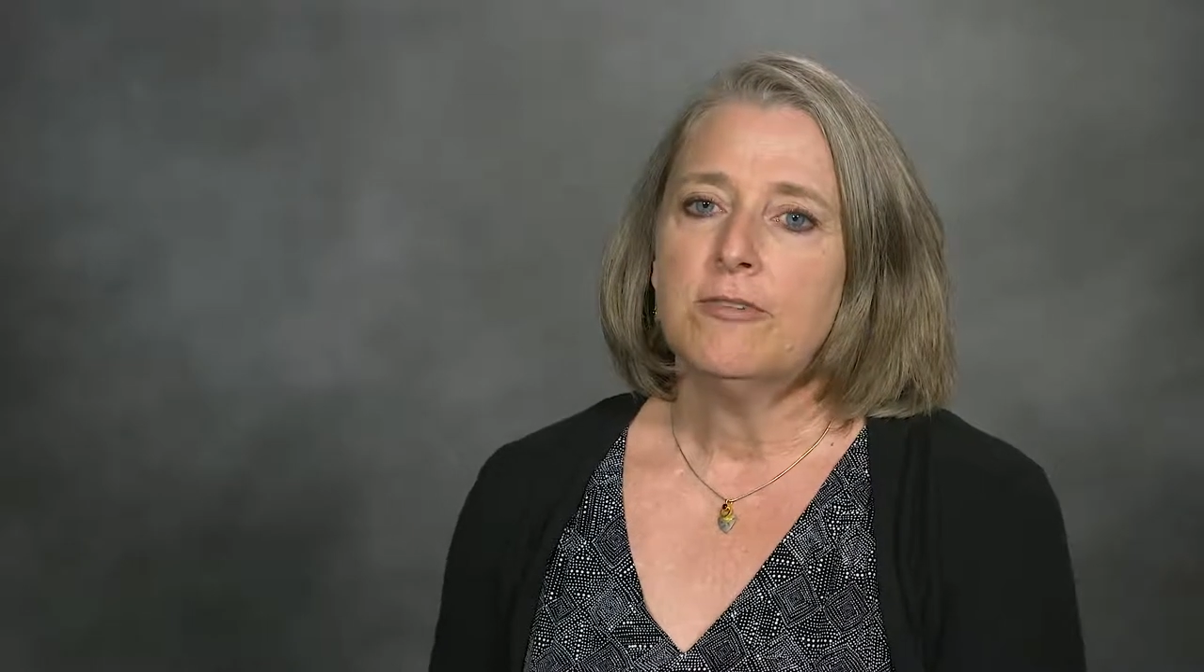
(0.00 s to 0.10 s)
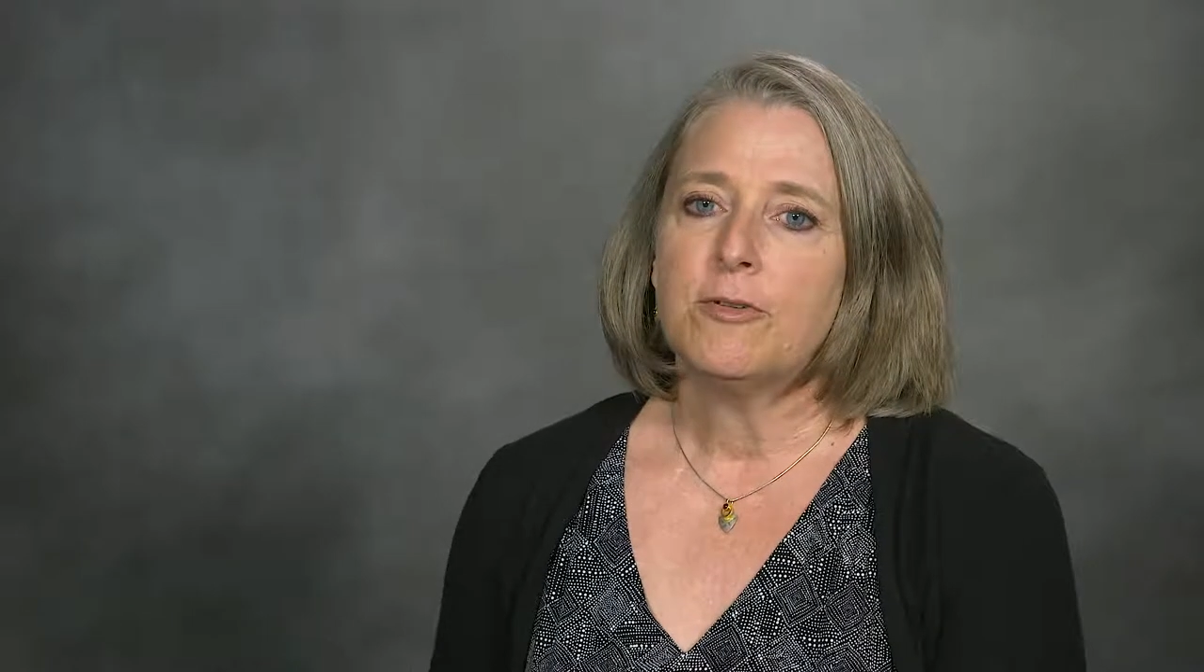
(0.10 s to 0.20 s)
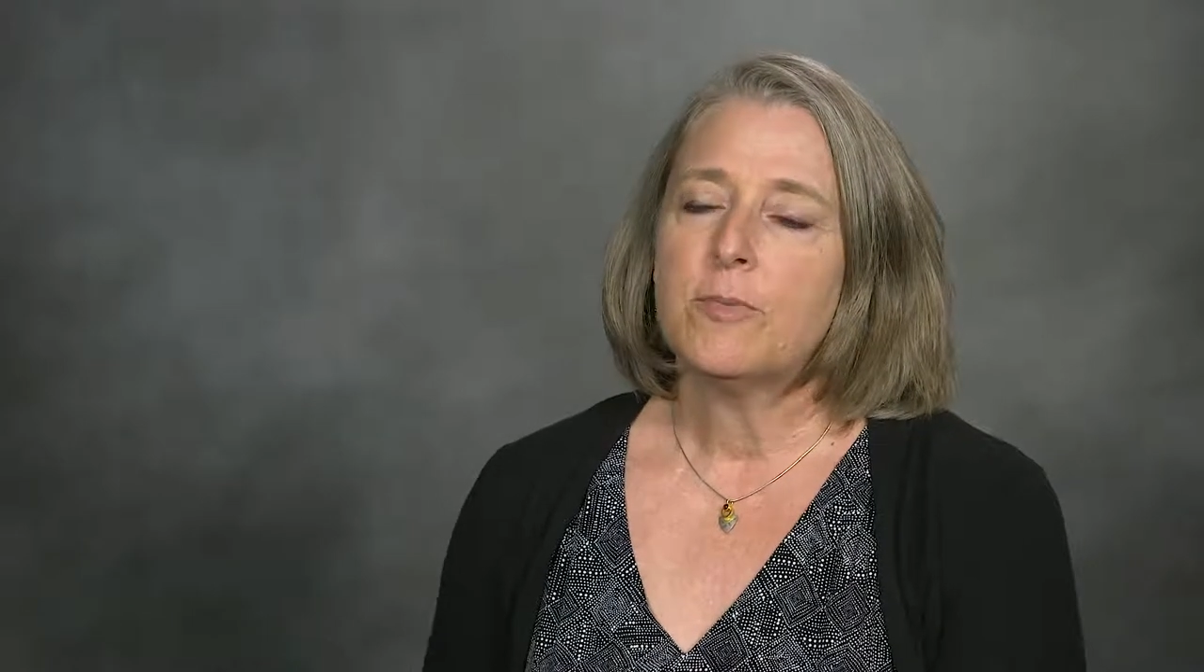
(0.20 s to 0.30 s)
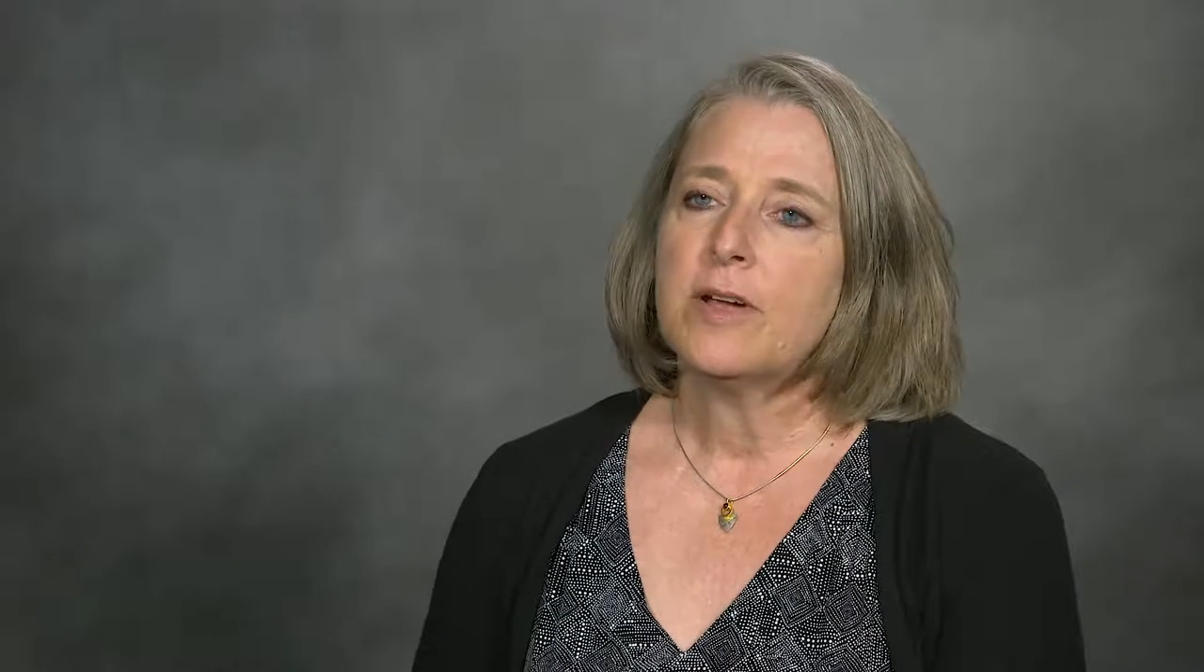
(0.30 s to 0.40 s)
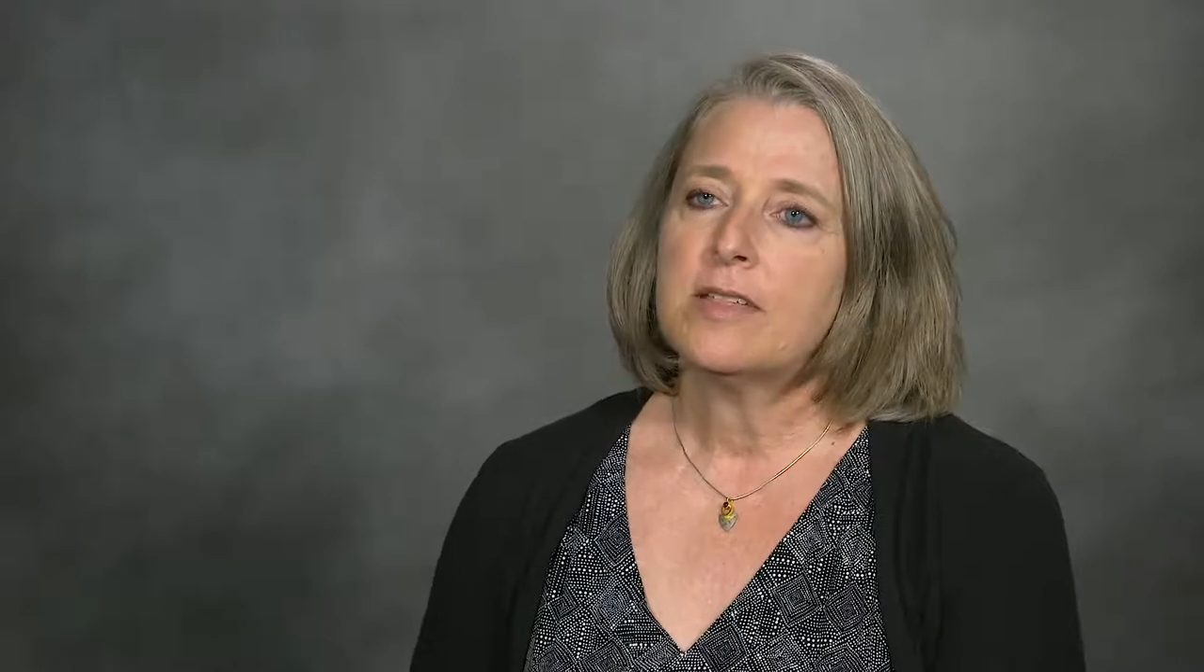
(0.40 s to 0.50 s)

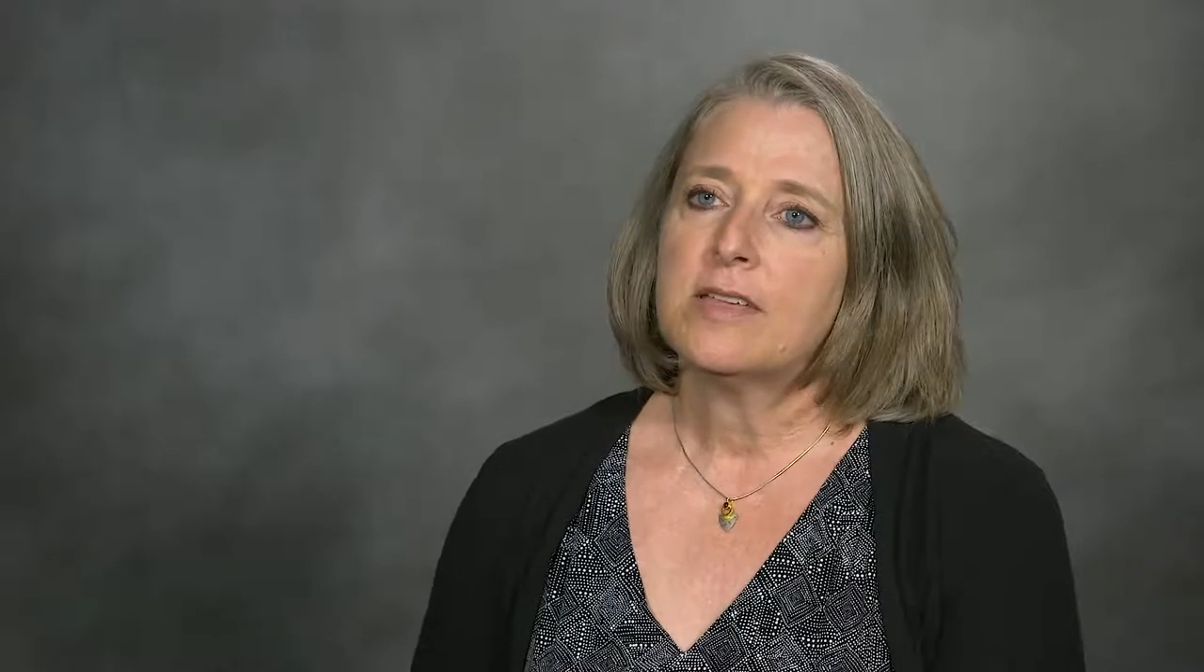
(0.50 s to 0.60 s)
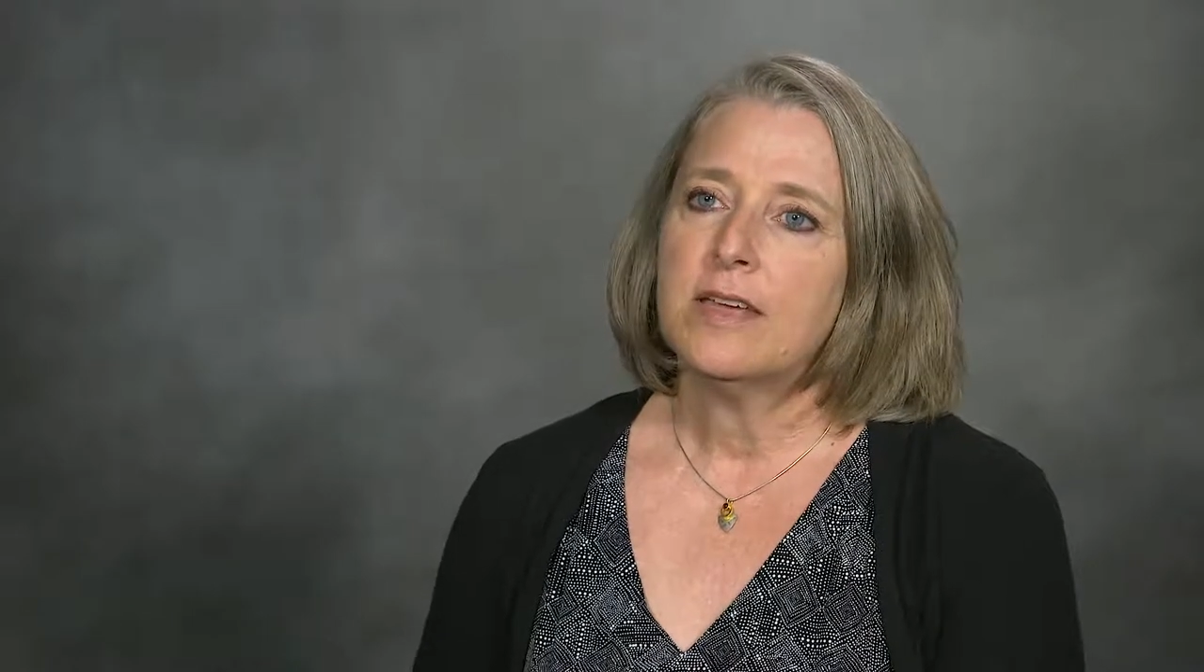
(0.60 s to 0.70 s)
for breast